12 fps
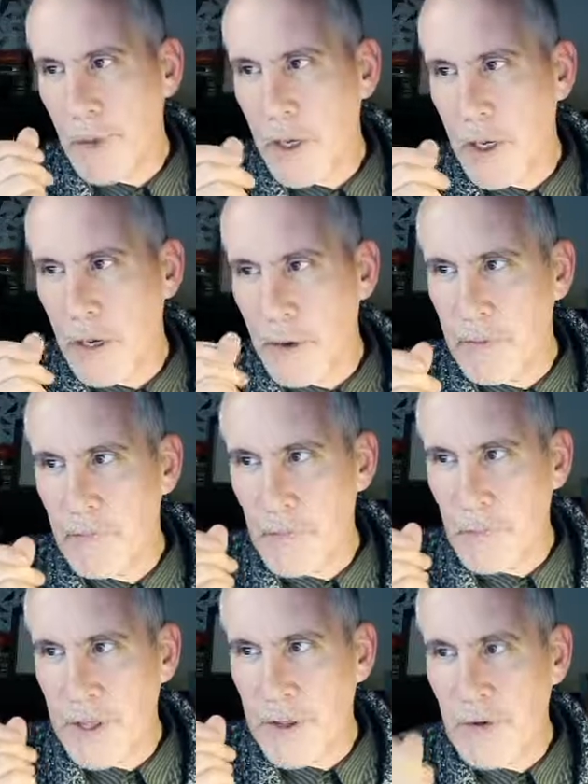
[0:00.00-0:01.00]
you know,
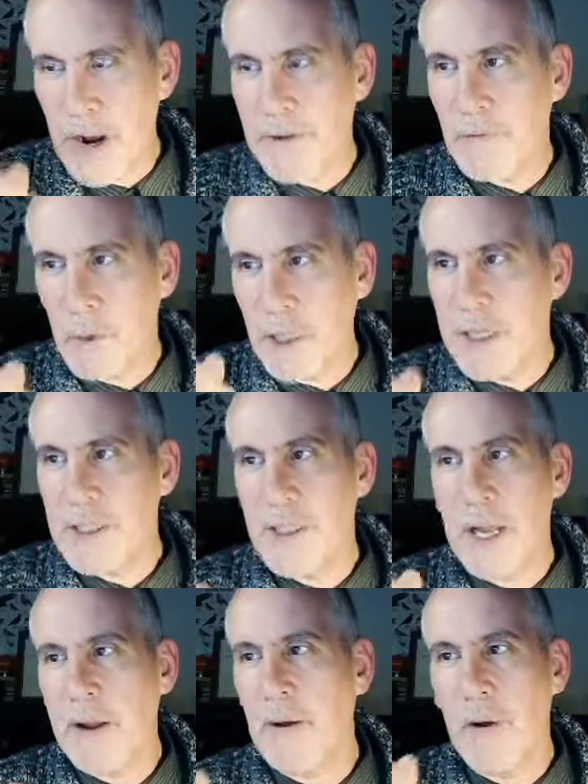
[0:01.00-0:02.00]
with the rainfall, is
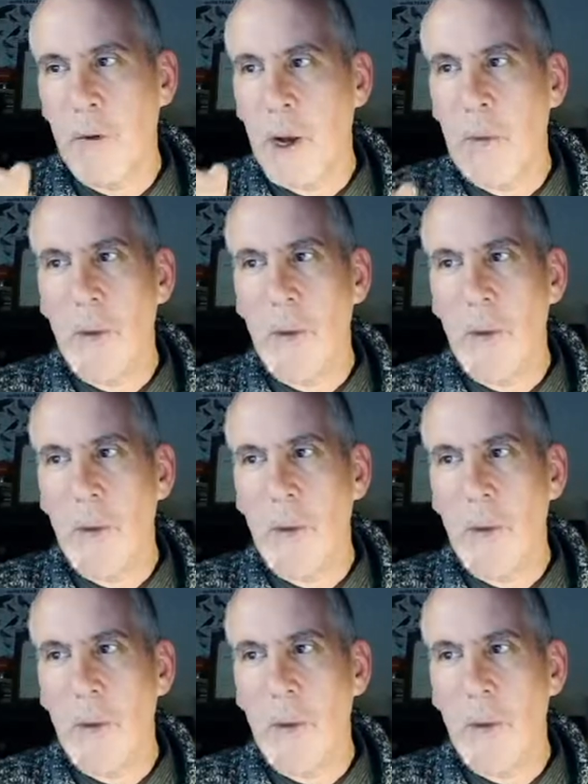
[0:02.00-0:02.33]
there a,